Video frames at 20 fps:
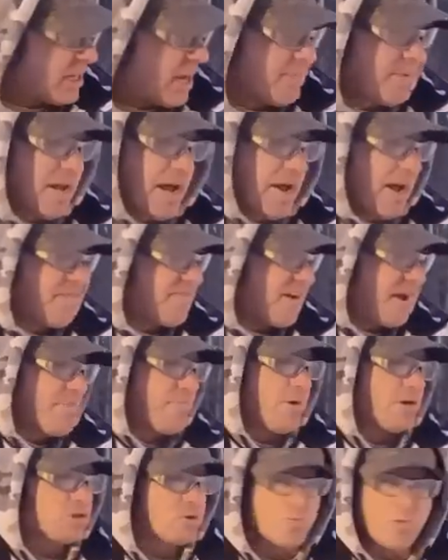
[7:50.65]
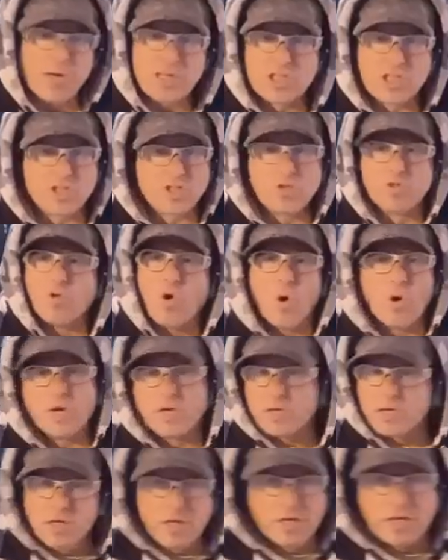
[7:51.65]
I mean, I find muzzle brakes just
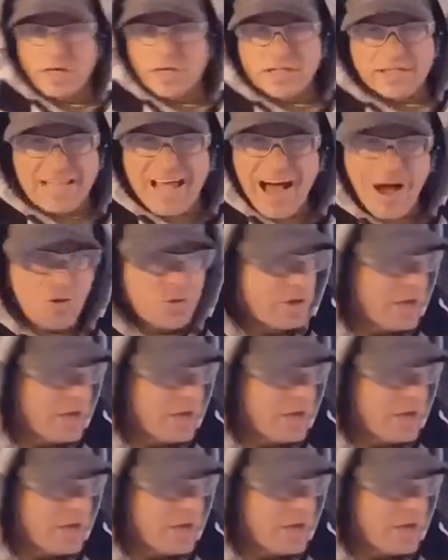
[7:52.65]
annoying and loud.